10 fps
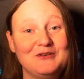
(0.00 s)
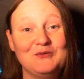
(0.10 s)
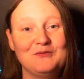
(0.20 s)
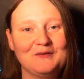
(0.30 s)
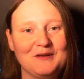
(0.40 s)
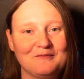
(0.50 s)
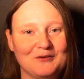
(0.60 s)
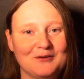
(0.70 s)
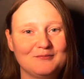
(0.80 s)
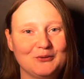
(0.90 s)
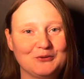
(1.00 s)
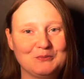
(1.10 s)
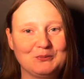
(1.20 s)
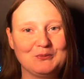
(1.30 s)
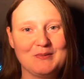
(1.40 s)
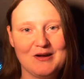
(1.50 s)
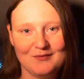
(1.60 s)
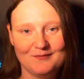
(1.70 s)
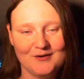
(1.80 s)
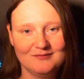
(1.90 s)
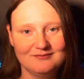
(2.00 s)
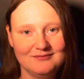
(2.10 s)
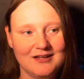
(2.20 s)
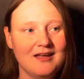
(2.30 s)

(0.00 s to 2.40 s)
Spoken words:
new favourite portable microphone.